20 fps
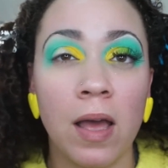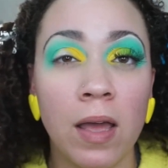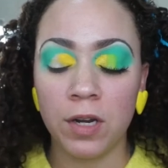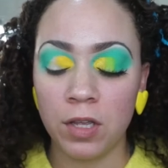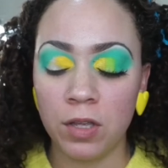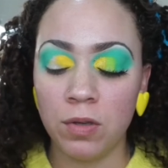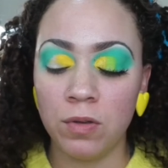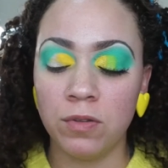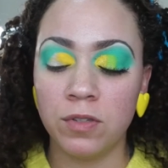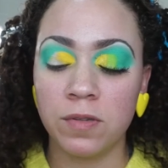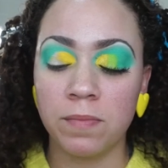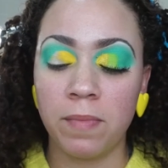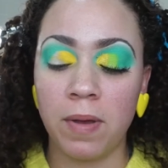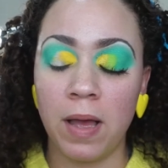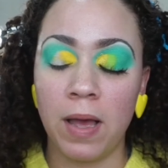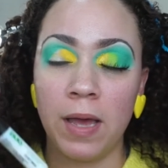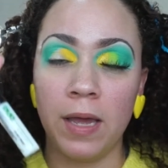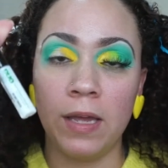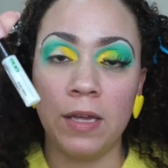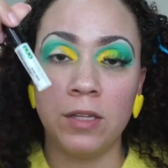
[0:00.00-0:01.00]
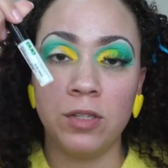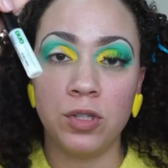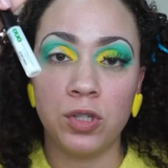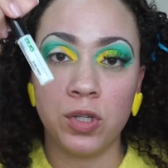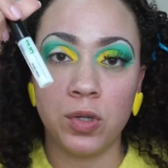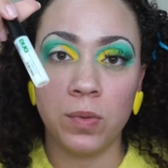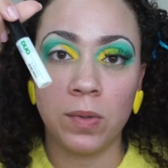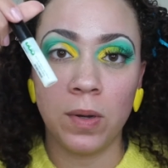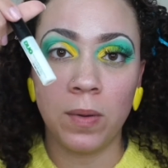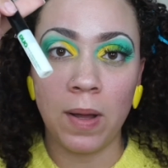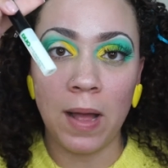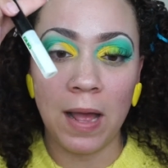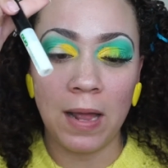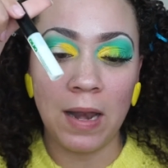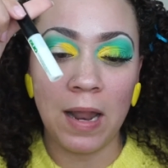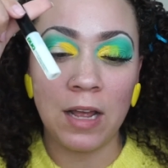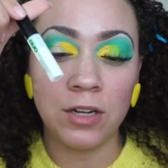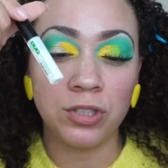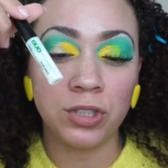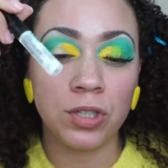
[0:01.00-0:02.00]
I'm going to use my Duo
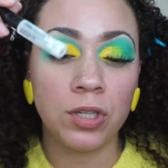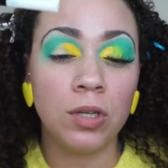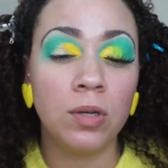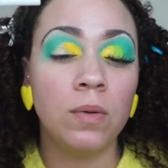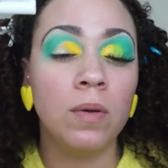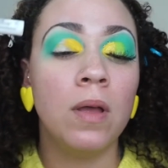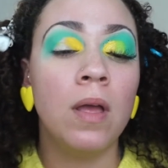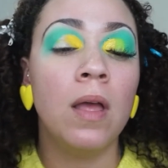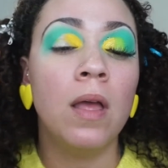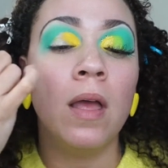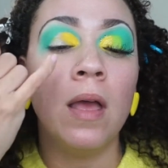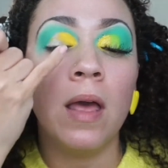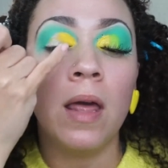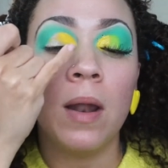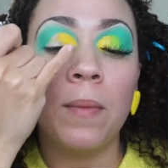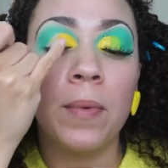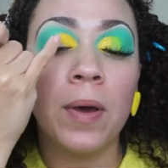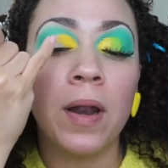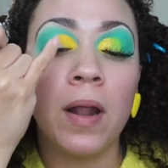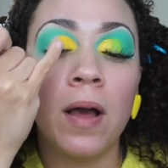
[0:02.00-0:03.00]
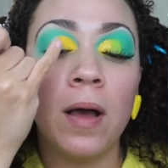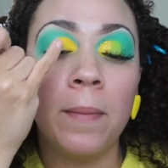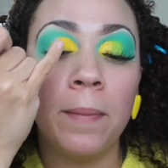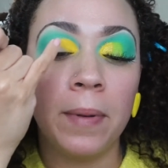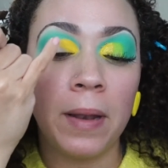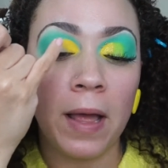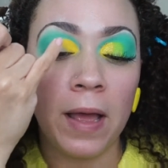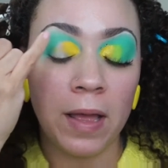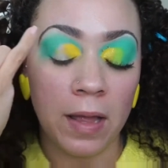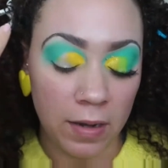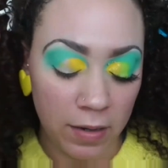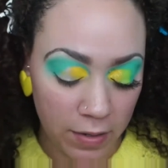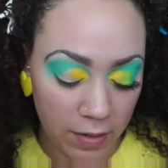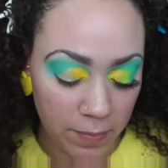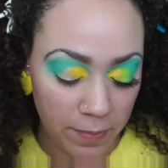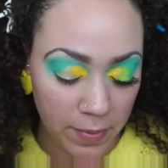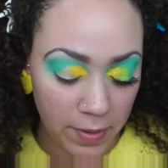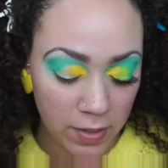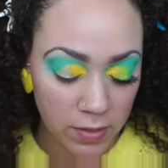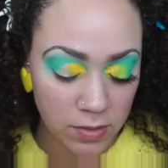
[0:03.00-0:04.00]
eyelash glue and I'm going to apply a
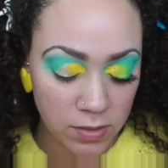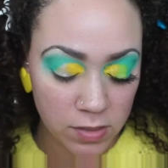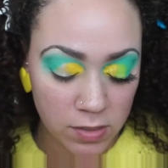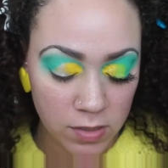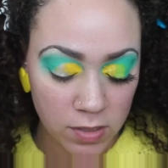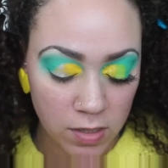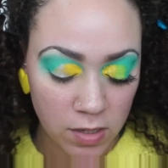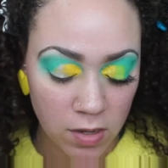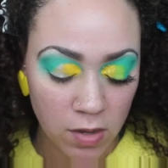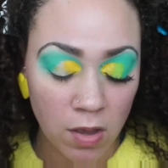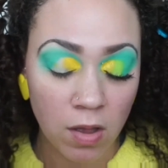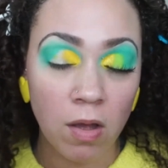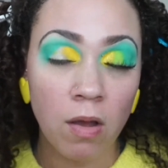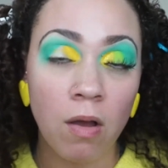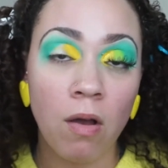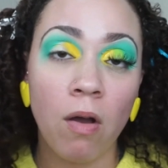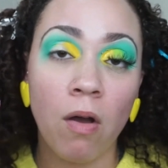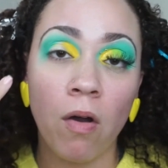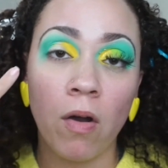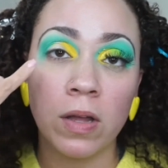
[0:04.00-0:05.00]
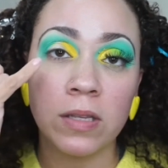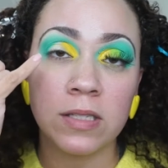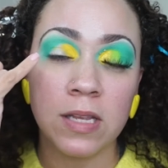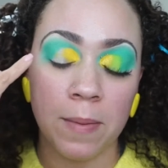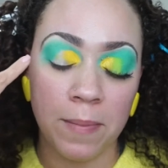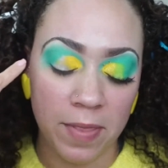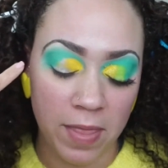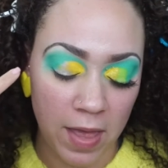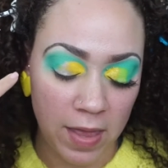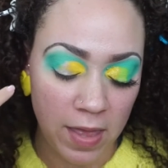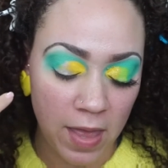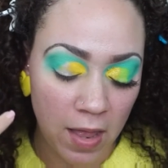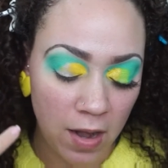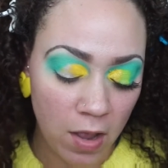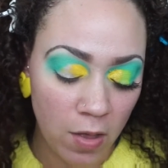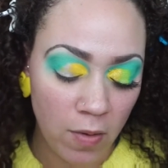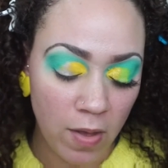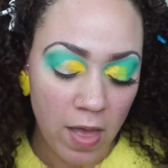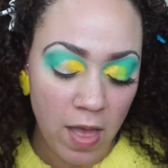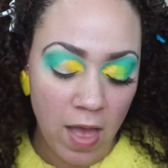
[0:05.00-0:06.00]
little bit on top of that
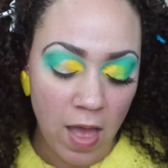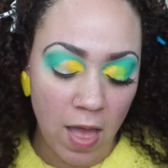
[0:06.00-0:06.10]
yellow.